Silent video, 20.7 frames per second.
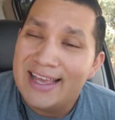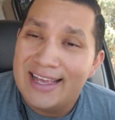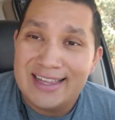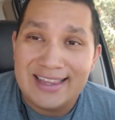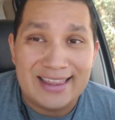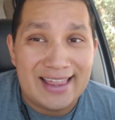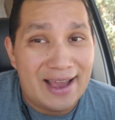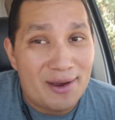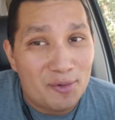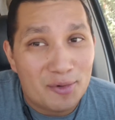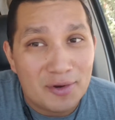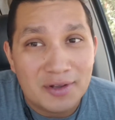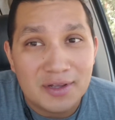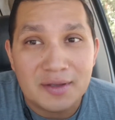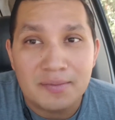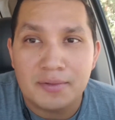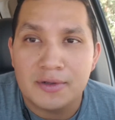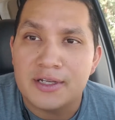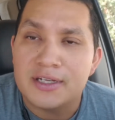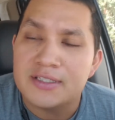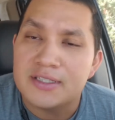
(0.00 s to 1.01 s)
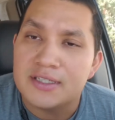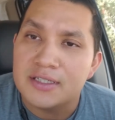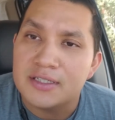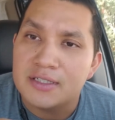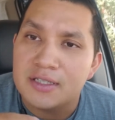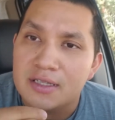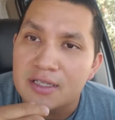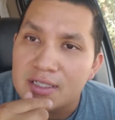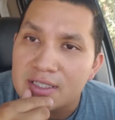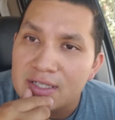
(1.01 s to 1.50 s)
that really bleeds
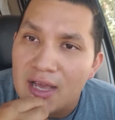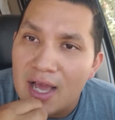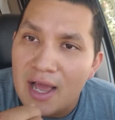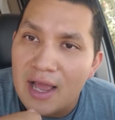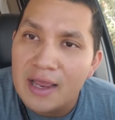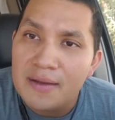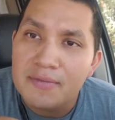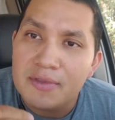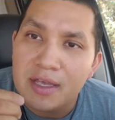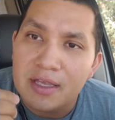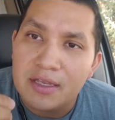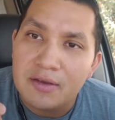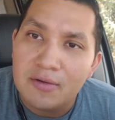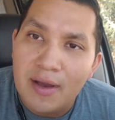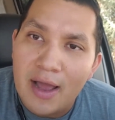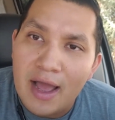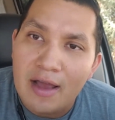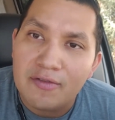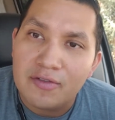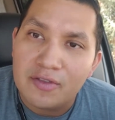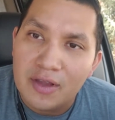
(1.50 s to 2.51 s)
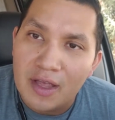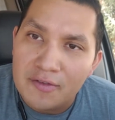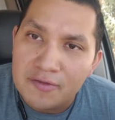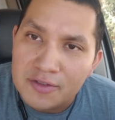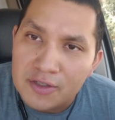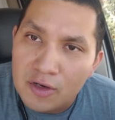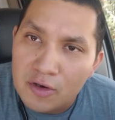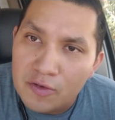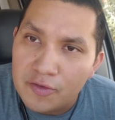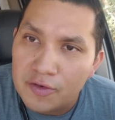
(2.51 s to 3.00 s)
into the time that you have left
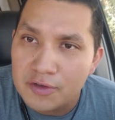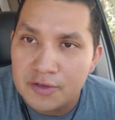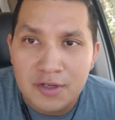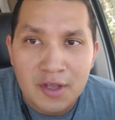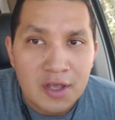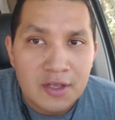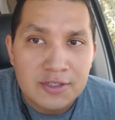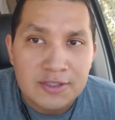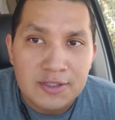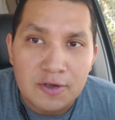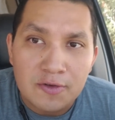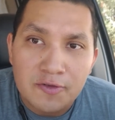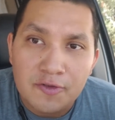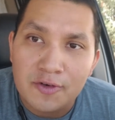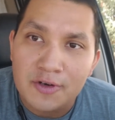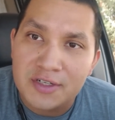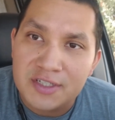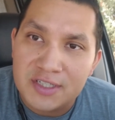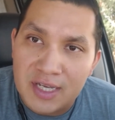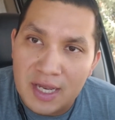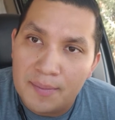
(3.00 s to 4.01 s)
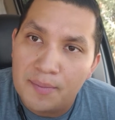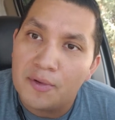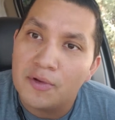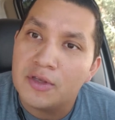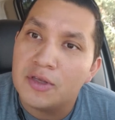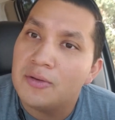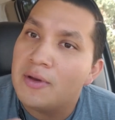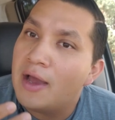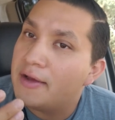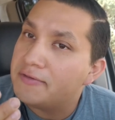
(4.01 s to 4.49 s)
over. So for example,
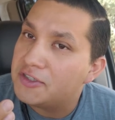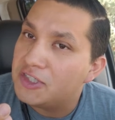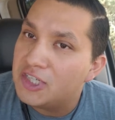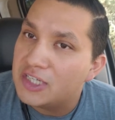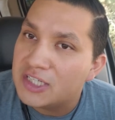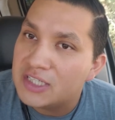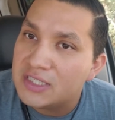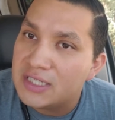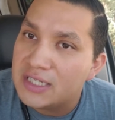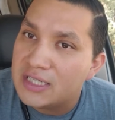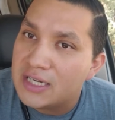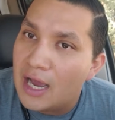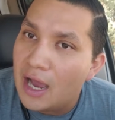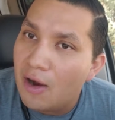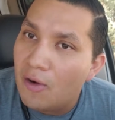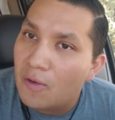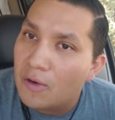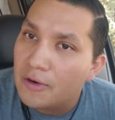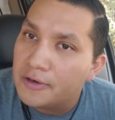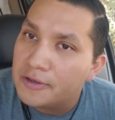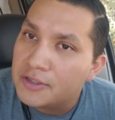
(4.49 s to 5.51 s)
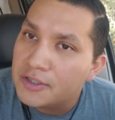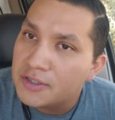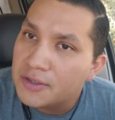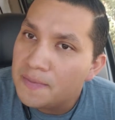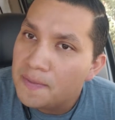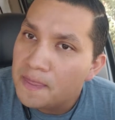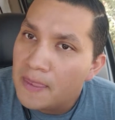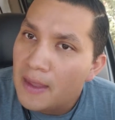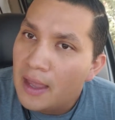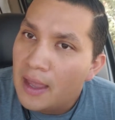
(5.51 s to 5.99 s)
you have 16 hours
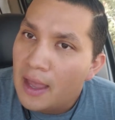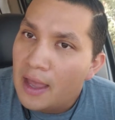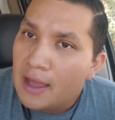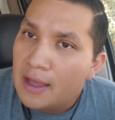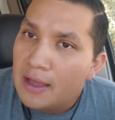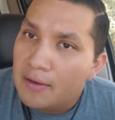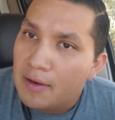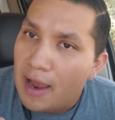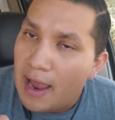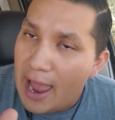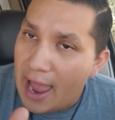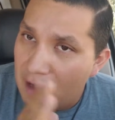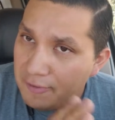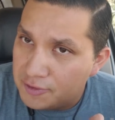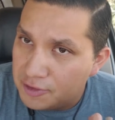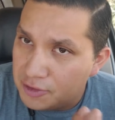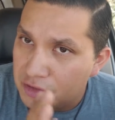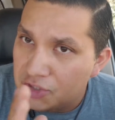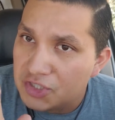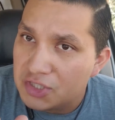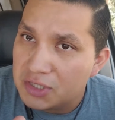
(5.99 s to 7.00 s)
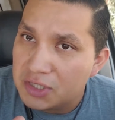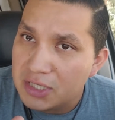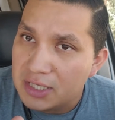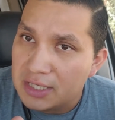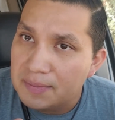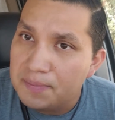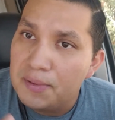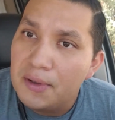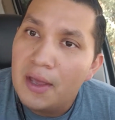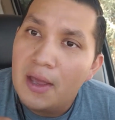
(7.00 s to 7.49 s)
after
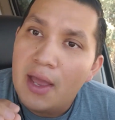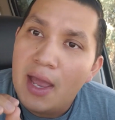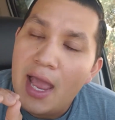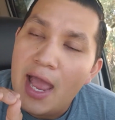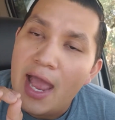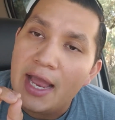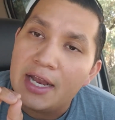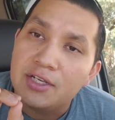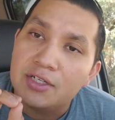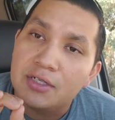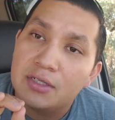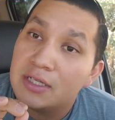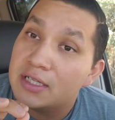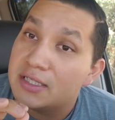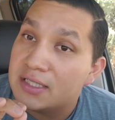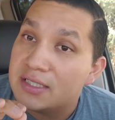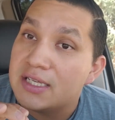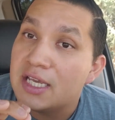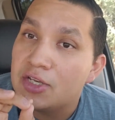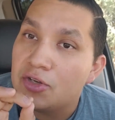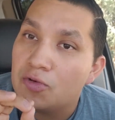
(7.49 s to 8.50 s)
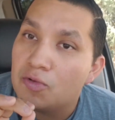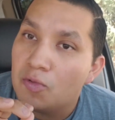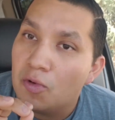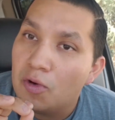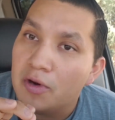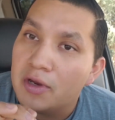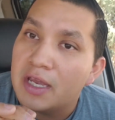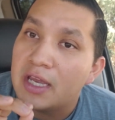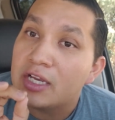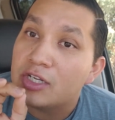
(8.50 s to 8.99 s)
sleep, and let's say you're
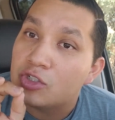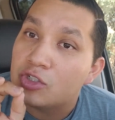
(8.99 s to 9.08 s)
working